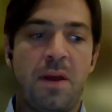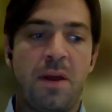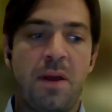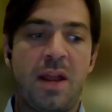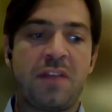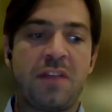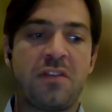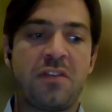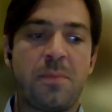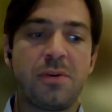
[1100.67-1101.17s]

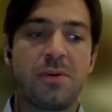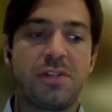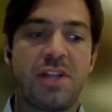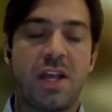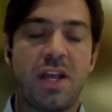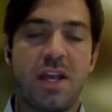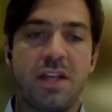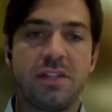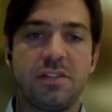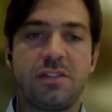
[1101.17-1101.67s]
But as it
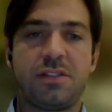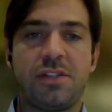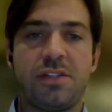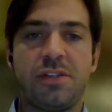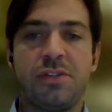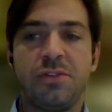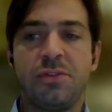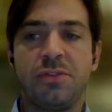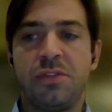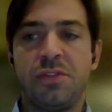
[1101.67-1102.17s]
pertains
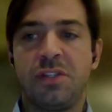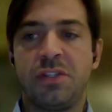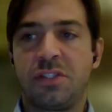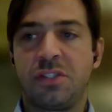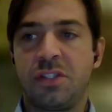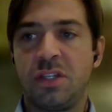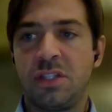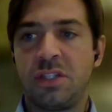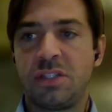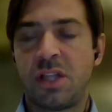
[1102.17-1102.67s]
to
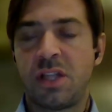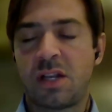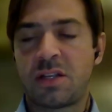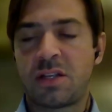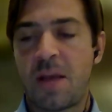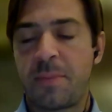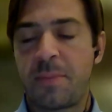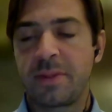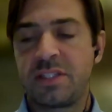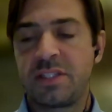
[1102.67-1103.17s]
this
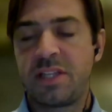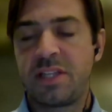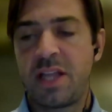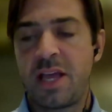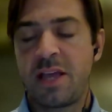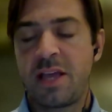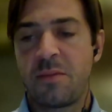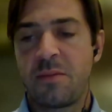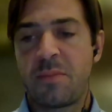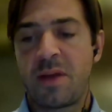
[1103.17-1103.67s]
topic
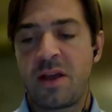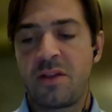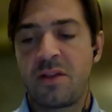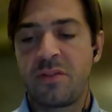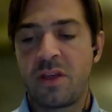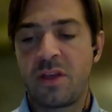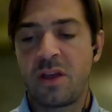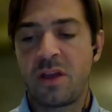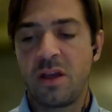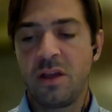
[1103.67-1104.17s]
today
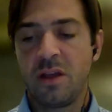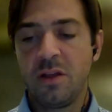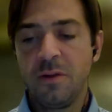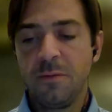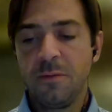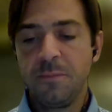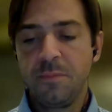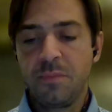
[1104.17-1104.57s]
about the